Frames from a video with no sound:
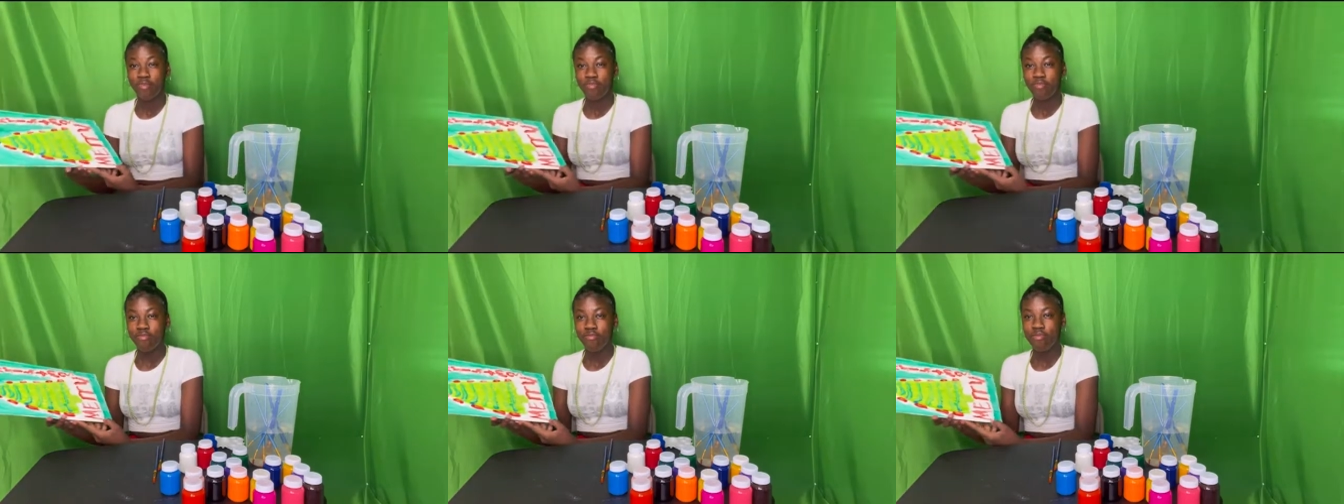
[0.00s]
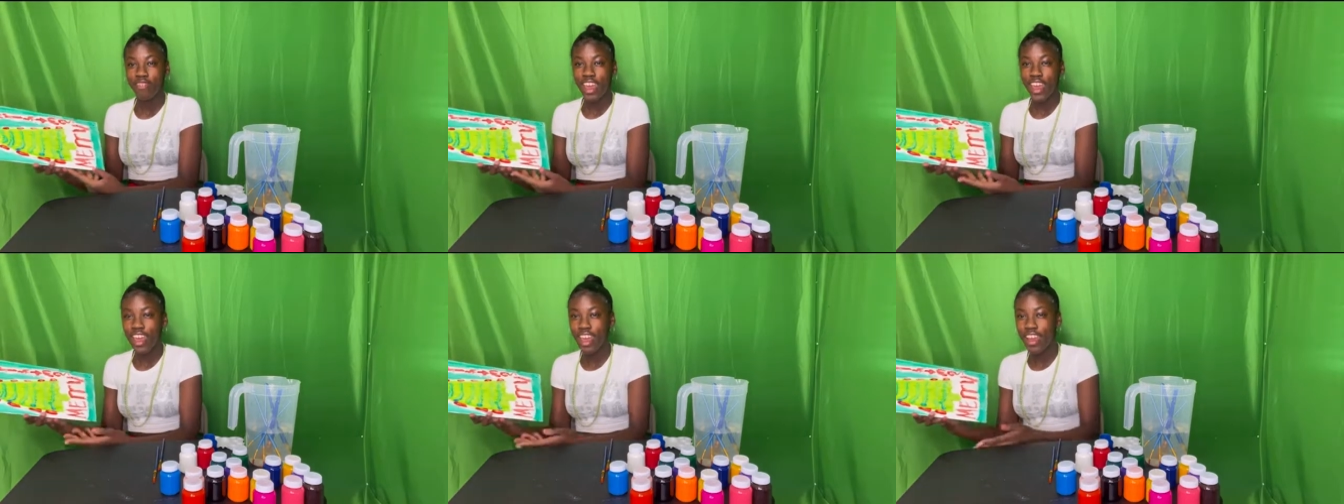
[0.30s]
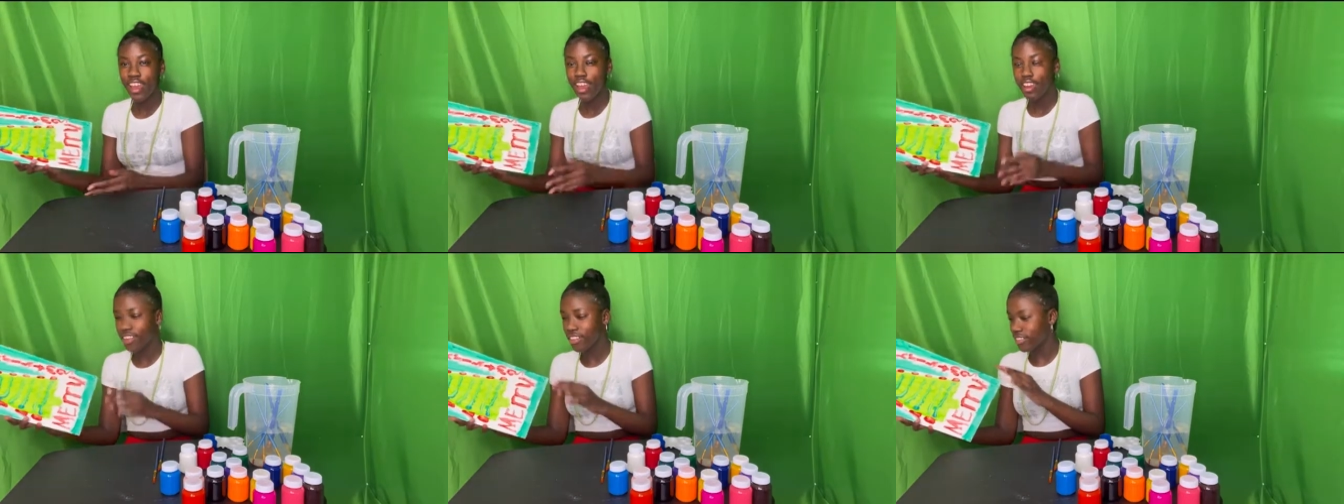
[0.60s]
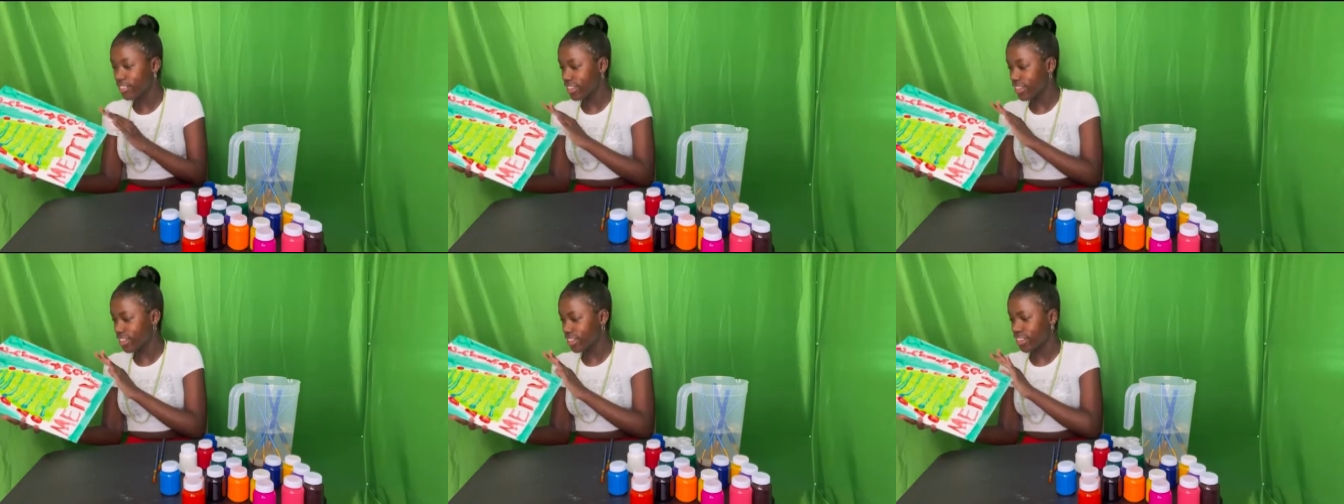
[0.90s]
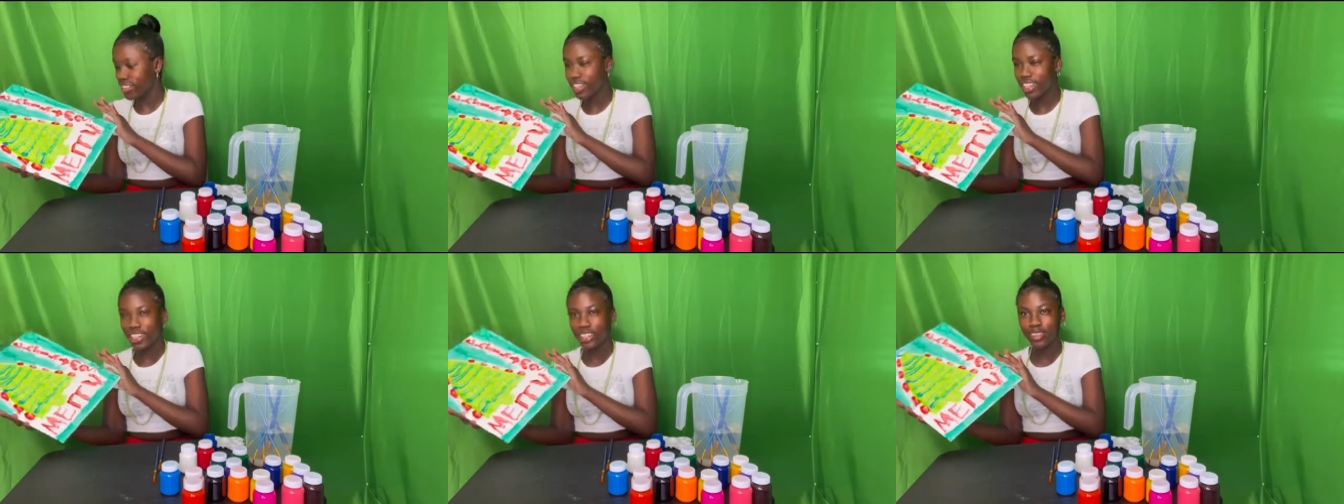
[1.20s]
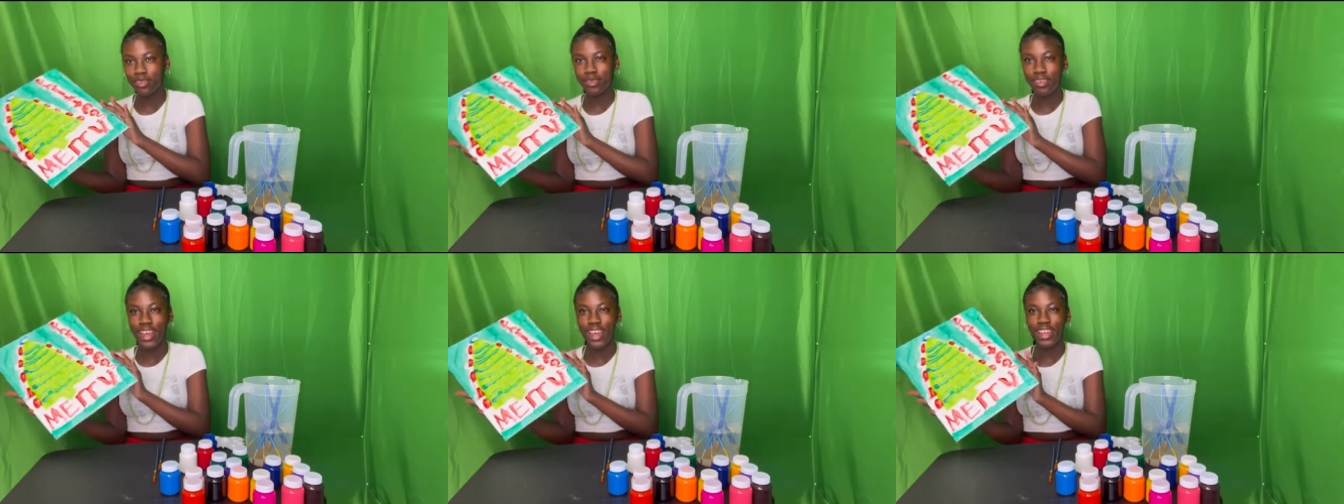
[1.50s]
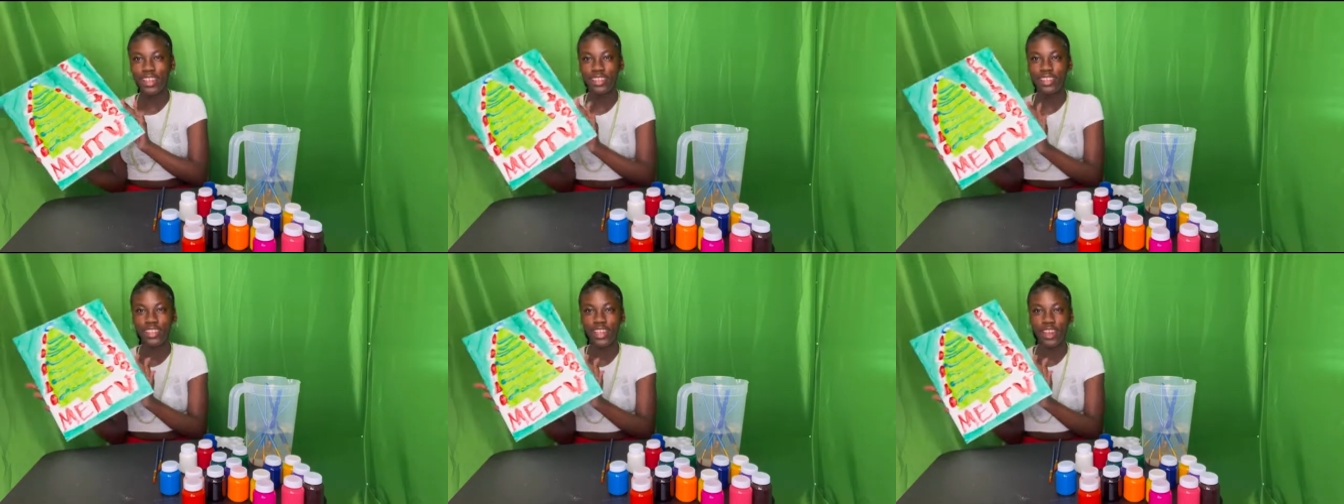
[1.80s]
Merry
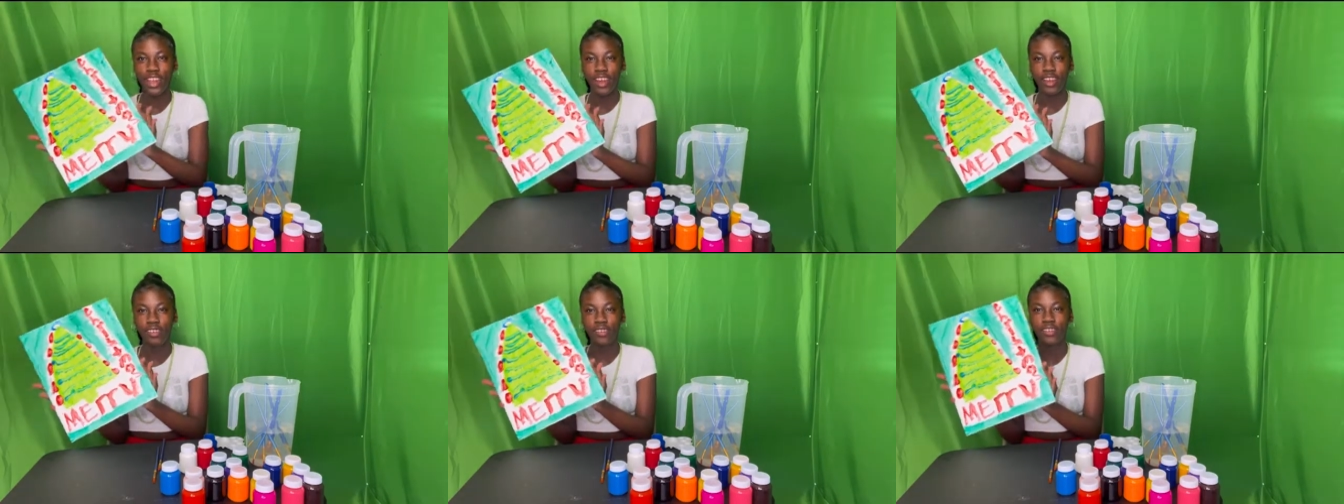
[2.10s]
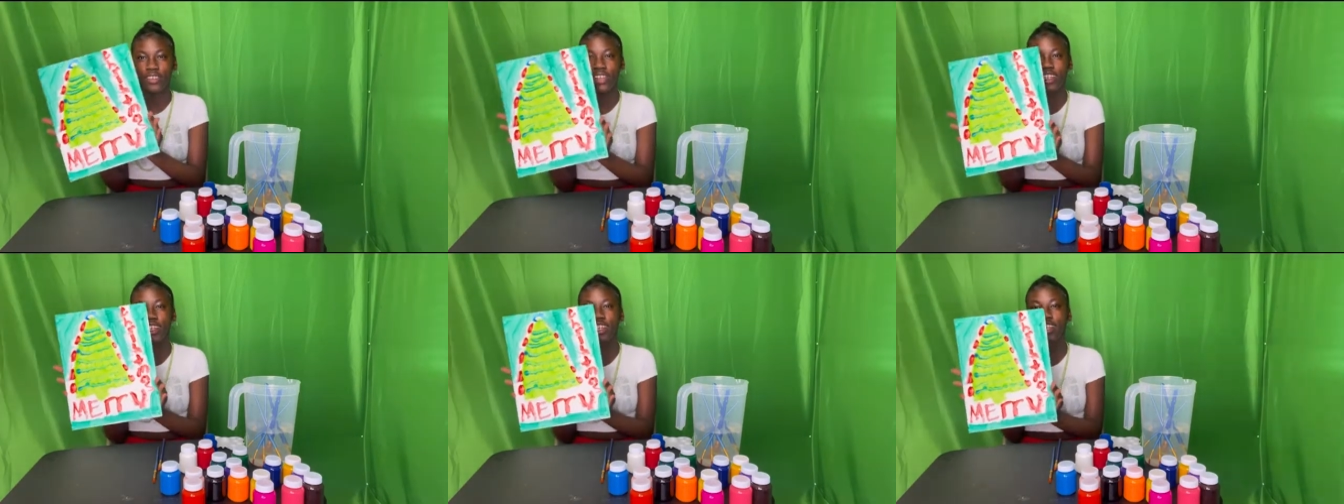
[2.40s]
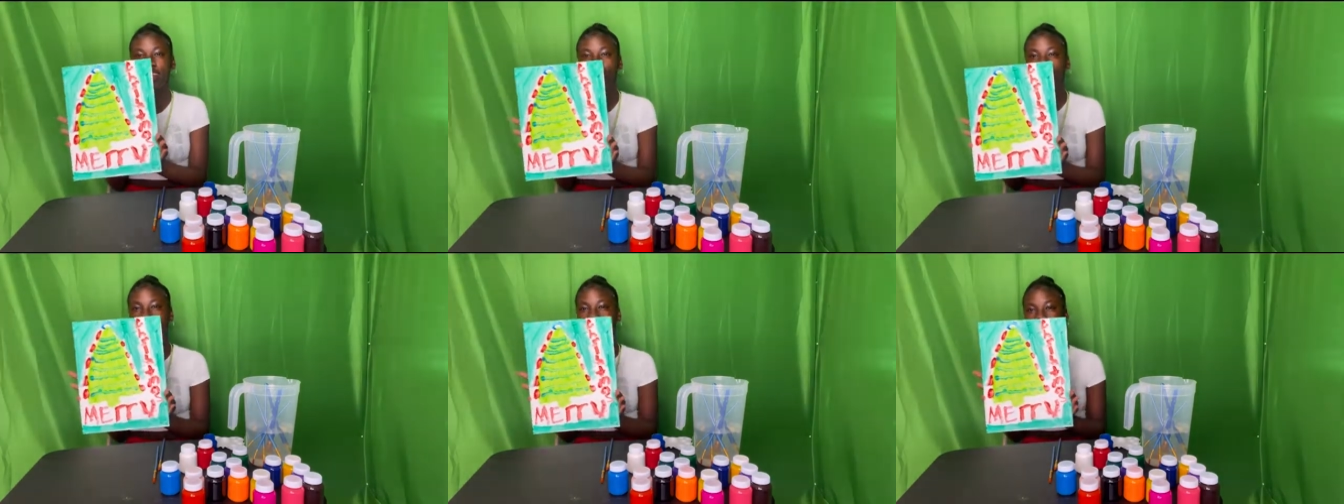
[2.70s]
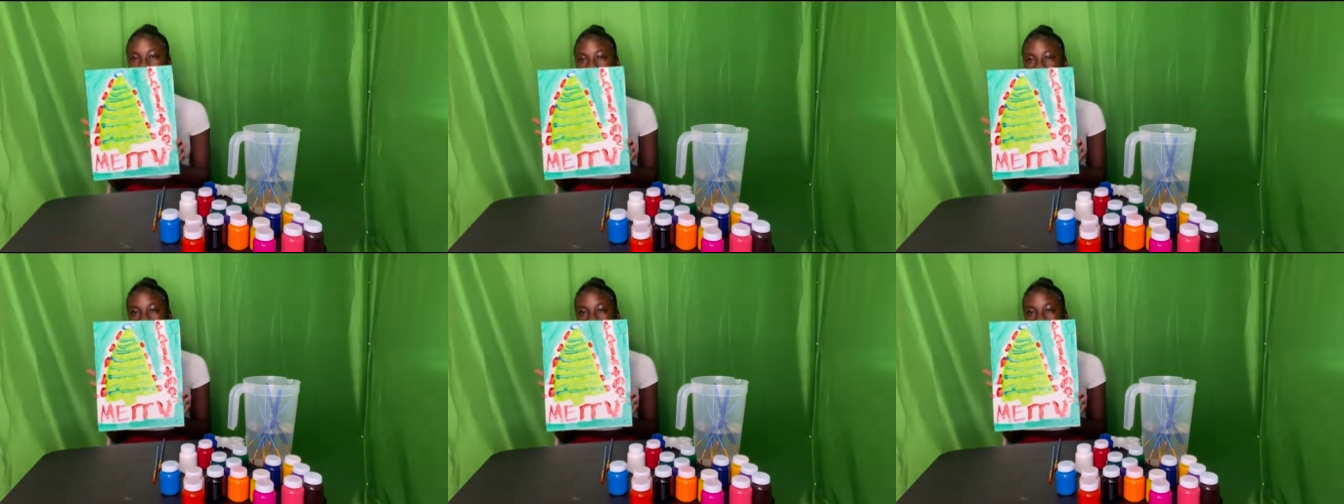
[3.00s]
Christmas, every.